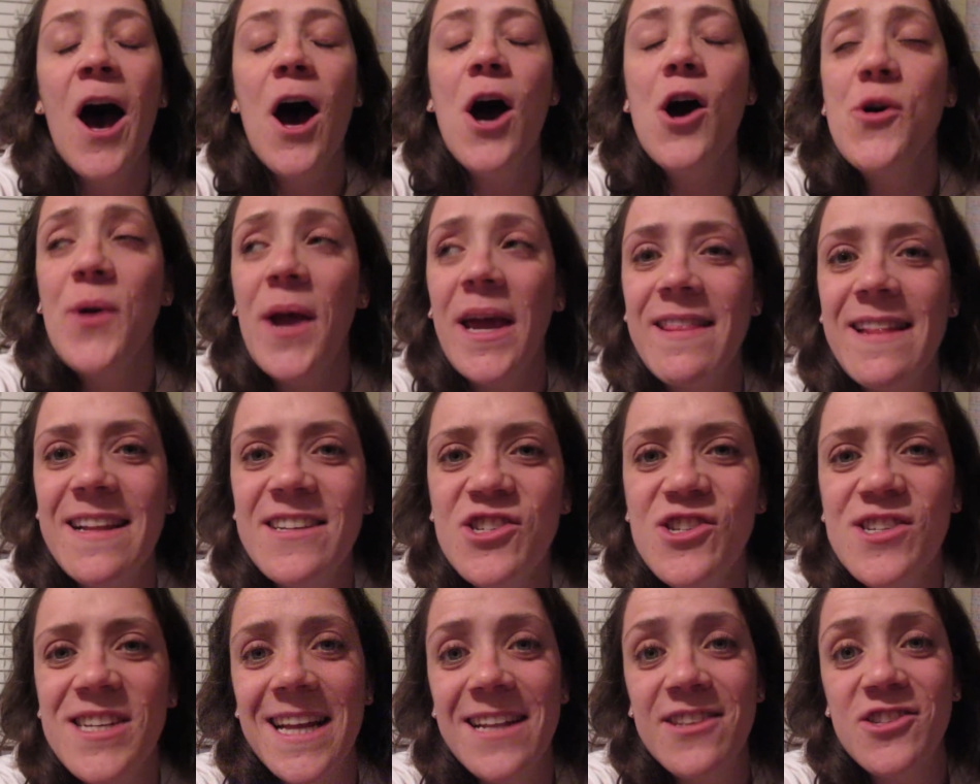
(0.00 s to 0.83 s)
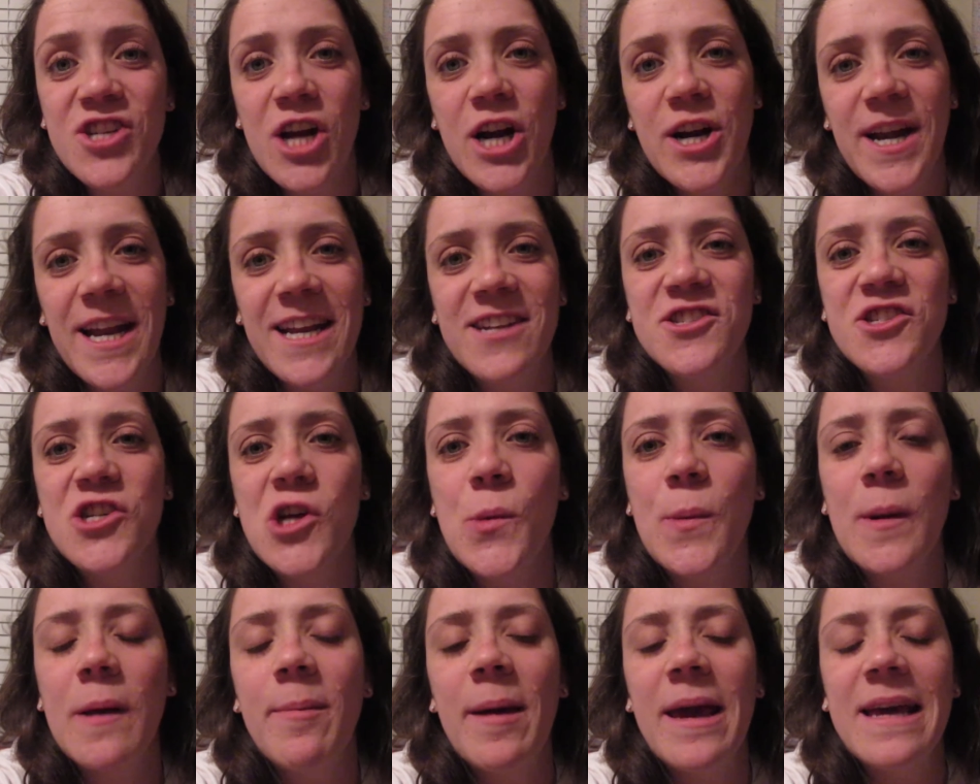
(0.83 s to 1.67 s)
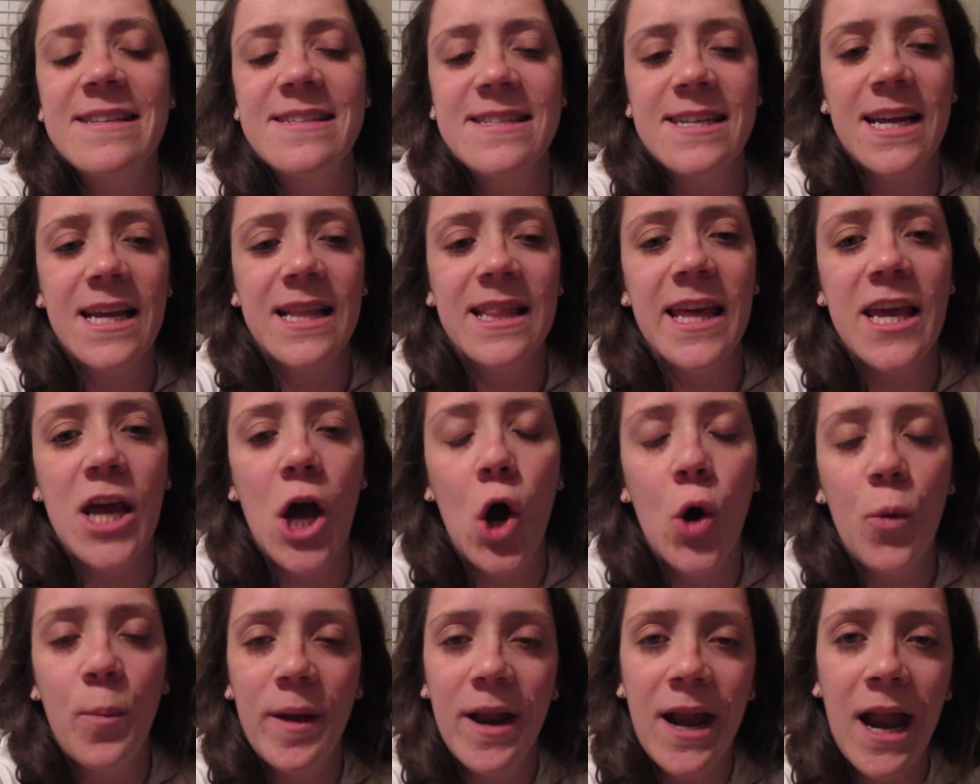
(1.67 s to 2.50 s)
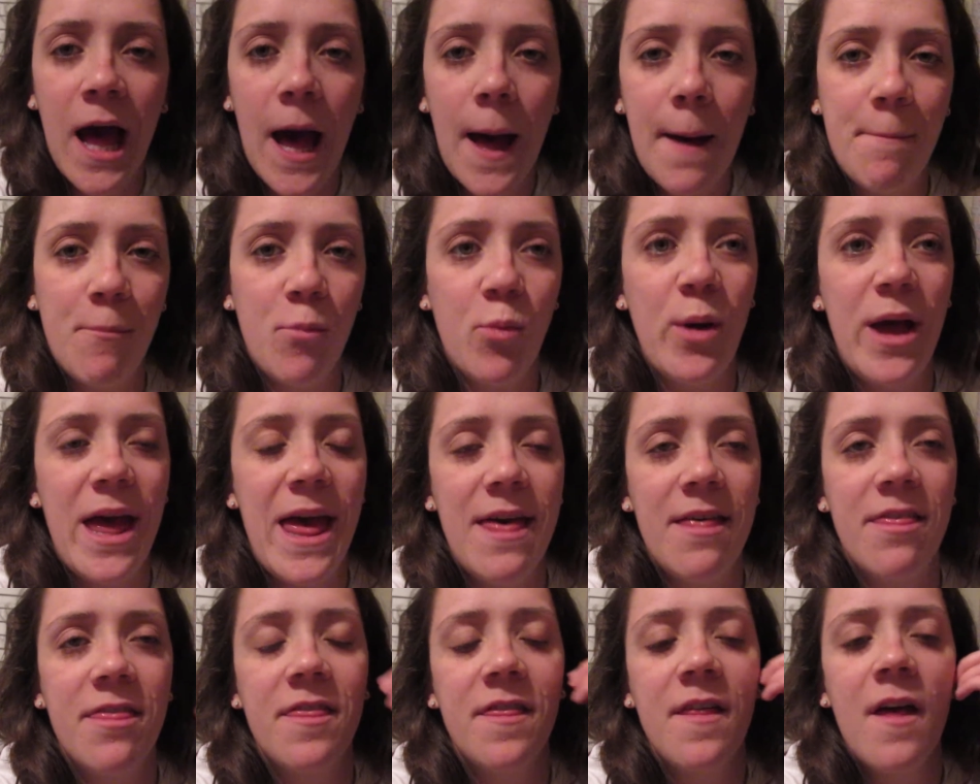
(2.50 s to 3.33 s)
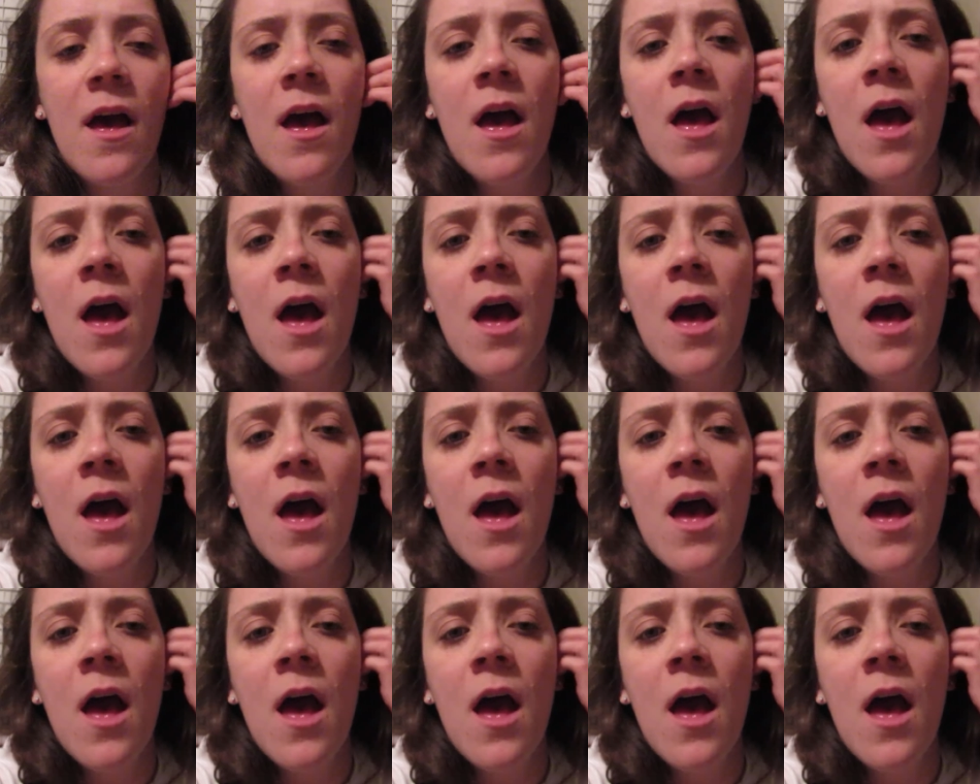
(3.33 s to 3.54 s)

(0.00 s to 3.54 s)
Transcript: Okay, let's just get started. So we basically open up with